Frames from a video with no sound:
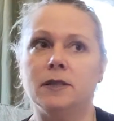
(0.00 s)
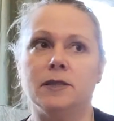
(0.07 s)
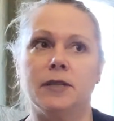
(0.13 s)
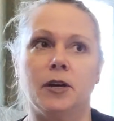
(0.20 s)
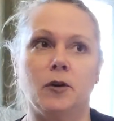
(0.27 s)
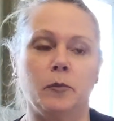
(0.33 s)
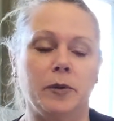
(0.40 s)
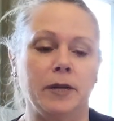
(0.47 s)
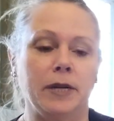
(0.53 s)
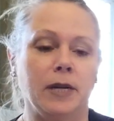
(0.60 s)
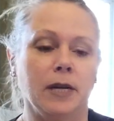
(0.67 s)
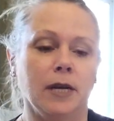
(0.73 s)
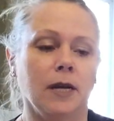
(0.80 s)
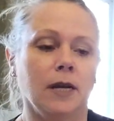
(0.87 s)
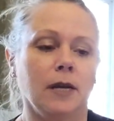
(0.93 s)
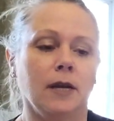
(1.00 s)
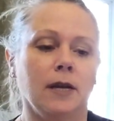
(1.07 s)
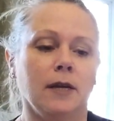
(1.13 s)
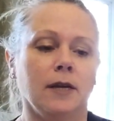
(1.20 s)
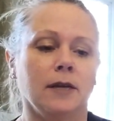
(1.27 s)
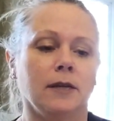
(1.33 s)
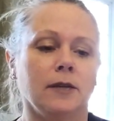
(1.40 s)
to open
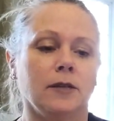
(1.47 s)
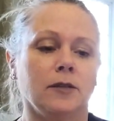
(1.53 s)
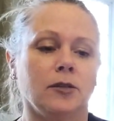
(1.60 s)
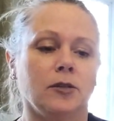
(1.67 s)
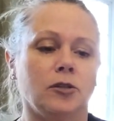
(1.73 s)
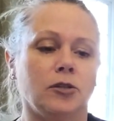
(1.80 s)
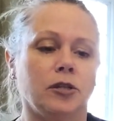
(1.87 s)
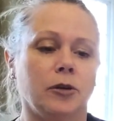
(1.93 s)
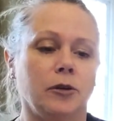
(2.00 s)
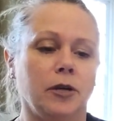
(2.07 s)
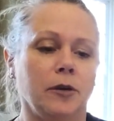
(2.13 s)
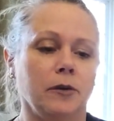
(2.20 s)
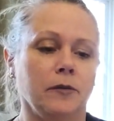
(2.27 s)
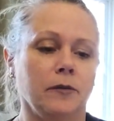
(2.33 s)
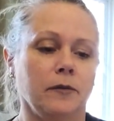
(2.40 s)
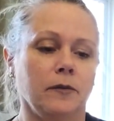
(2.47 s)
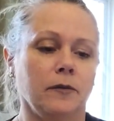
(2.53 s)
to show you.